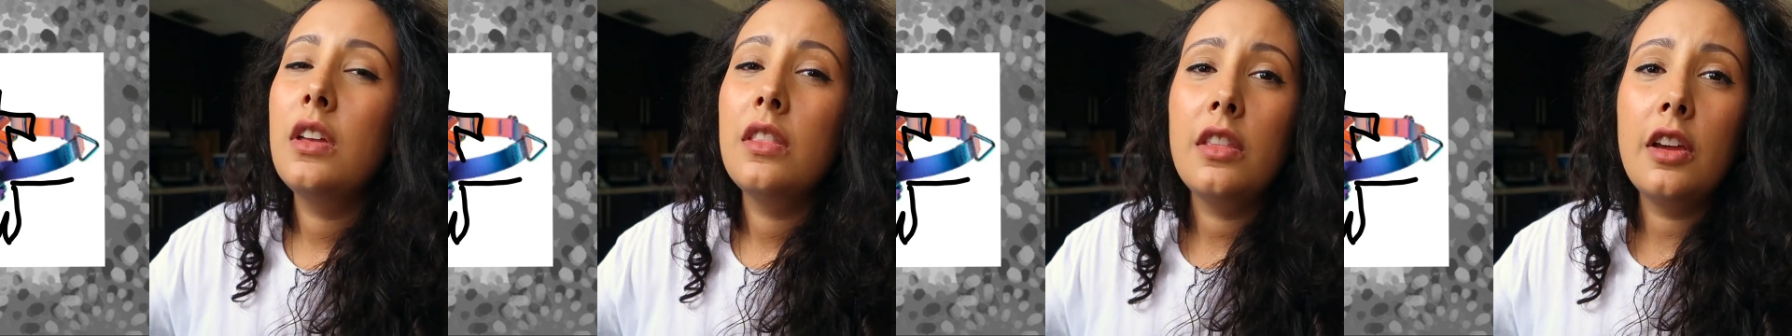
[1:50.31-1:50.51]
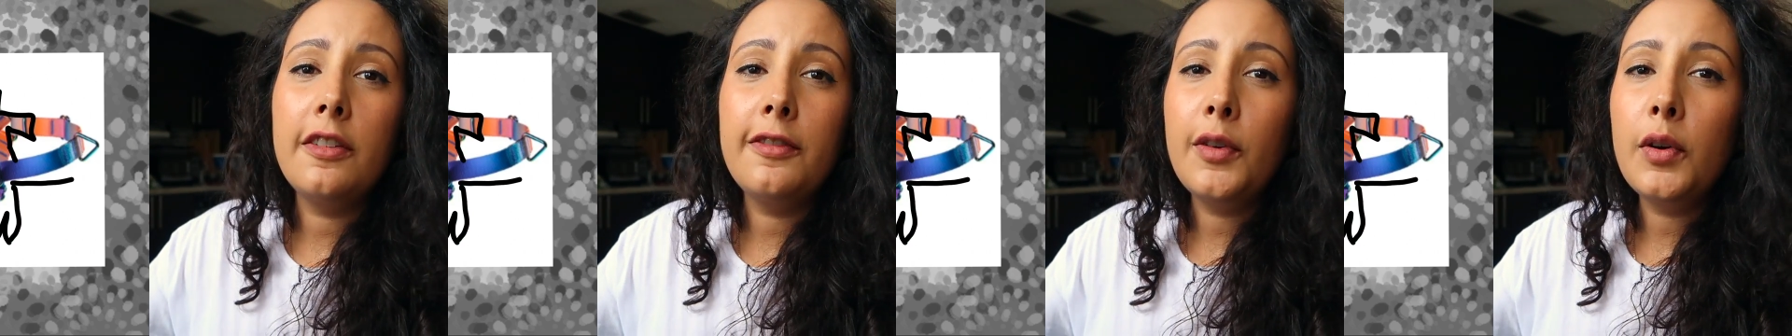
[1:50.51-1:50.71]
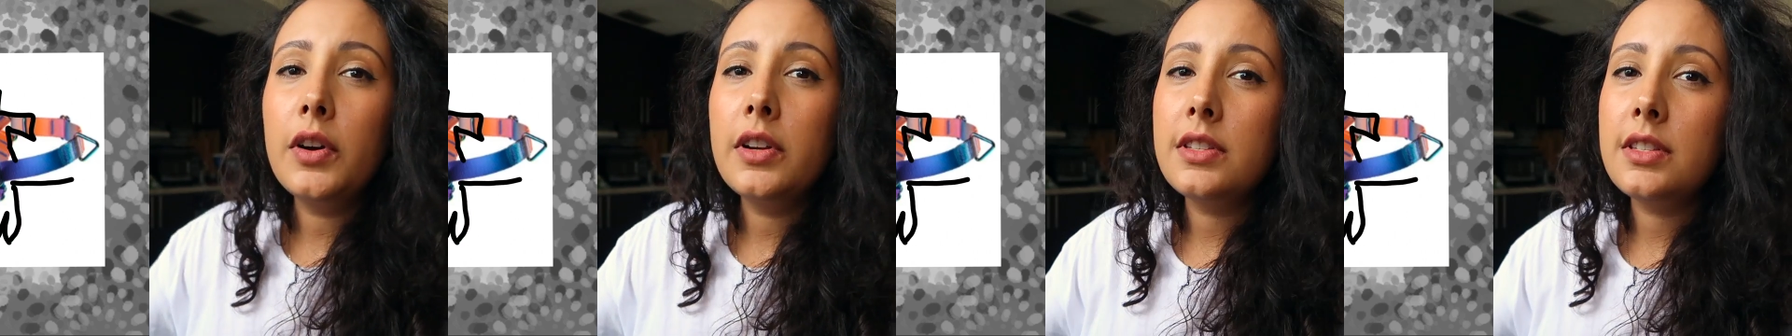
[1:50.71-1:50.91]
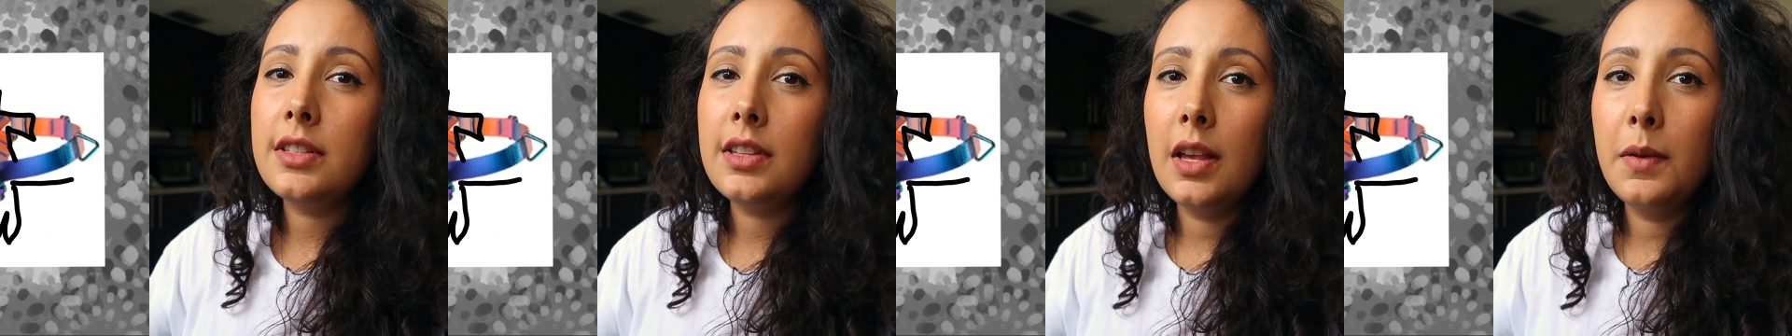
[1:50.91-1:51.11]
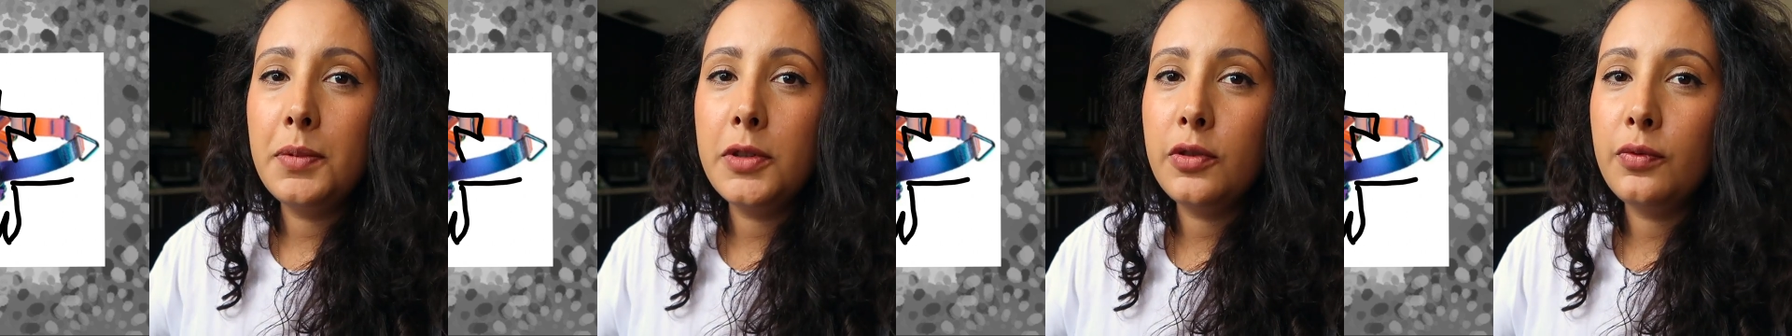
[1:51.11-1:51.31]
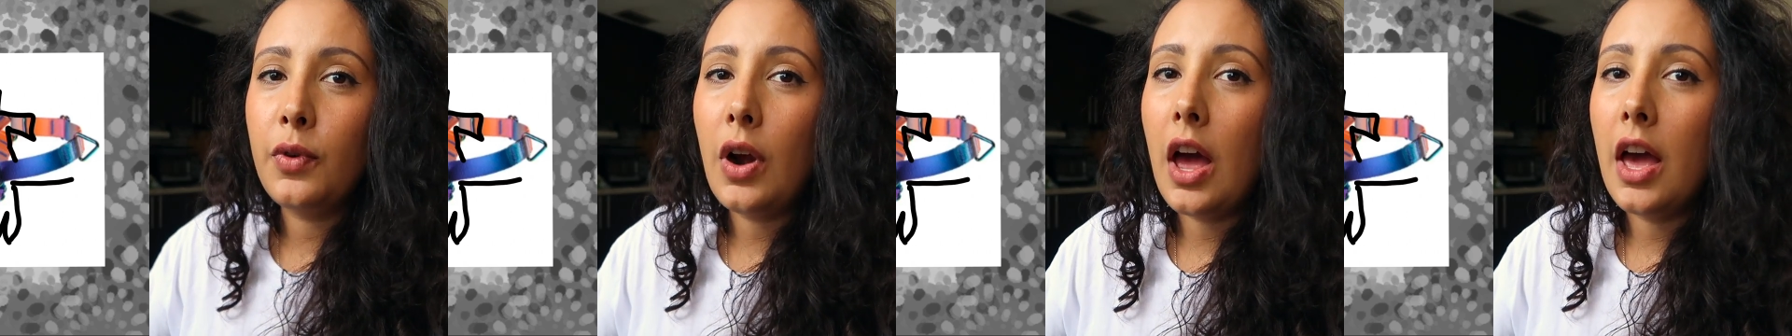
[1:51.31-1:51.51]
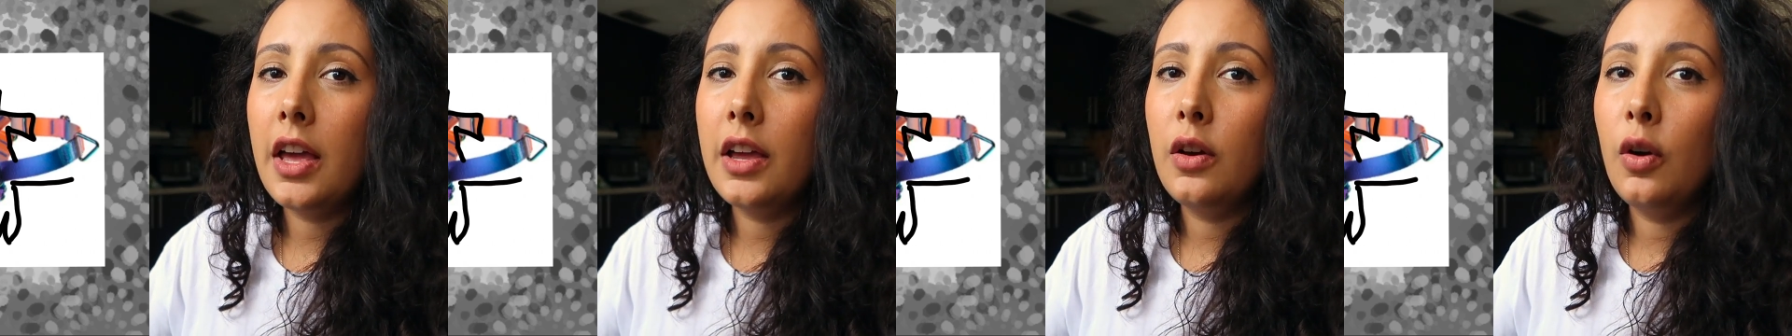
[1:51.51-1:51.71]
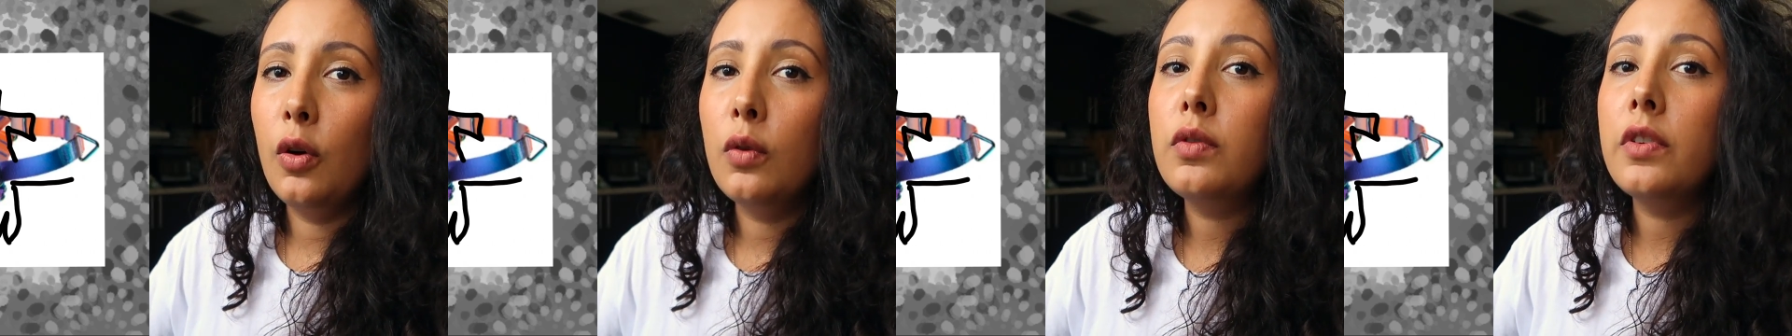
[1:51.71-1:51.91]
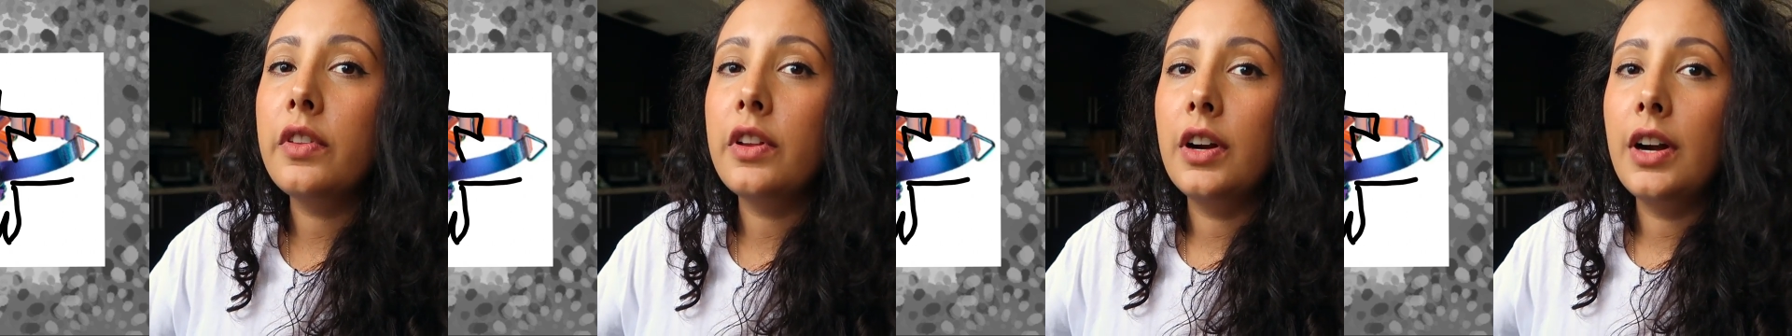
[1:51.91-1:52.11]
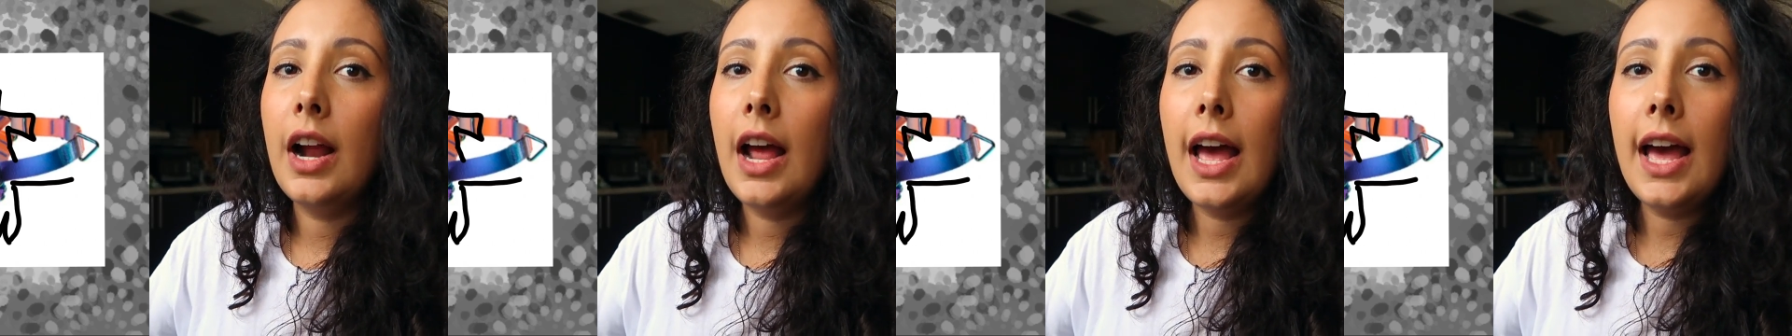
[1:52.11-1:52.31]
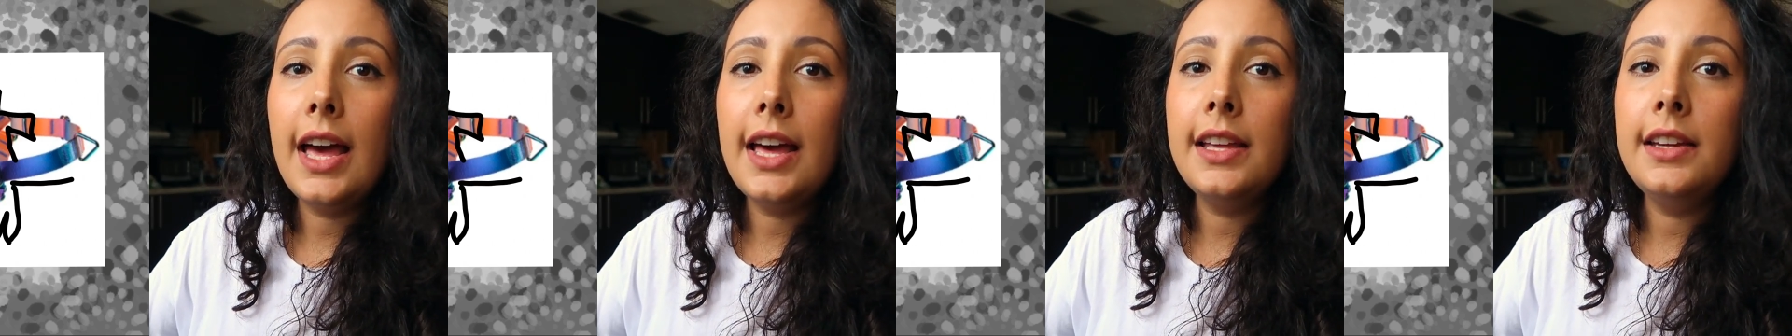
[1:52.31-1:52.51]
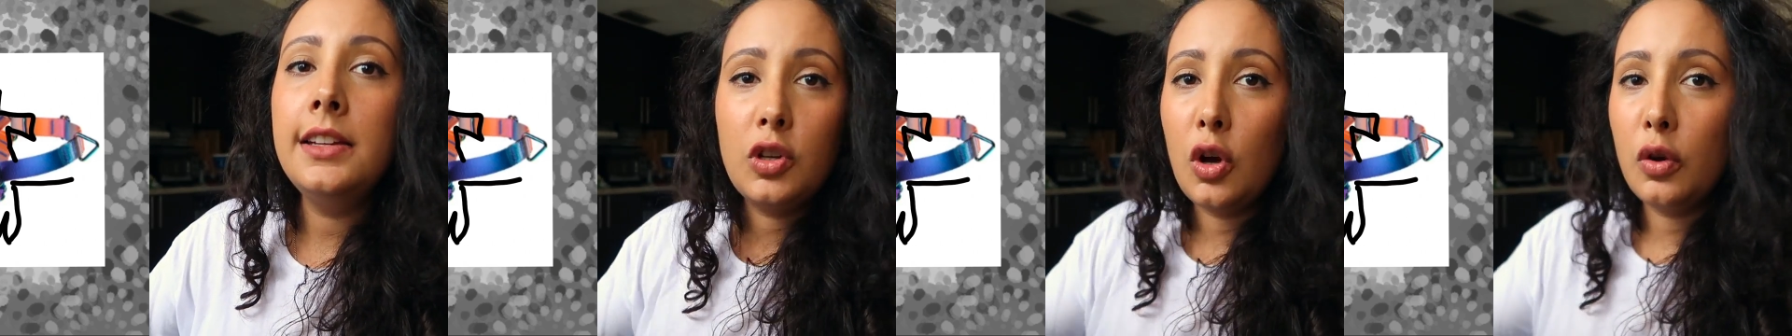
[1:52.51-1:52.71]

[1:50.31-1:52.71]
Therefore, it slips right over their head,